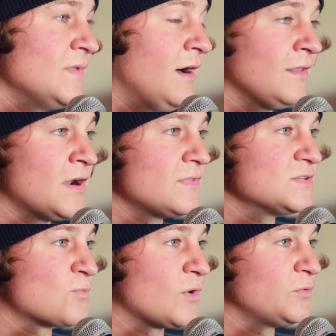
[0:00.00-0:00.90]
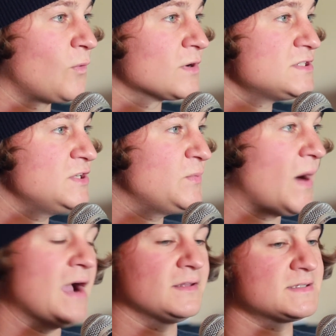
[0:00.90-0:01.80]
a lot of these World War II
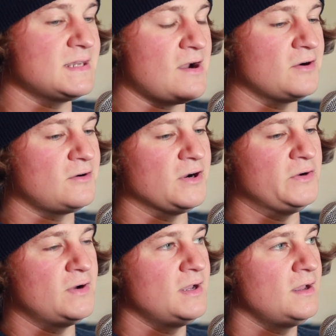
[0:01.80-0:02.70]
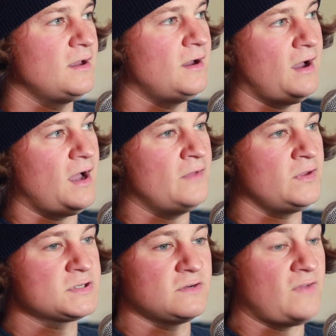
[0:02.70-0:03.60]
pilots and aircrew, and
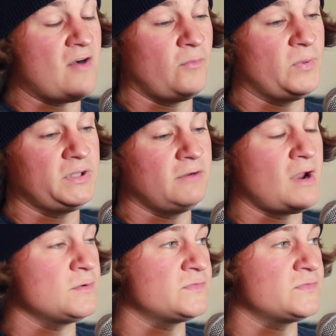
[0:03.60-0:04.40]
their survivability rate was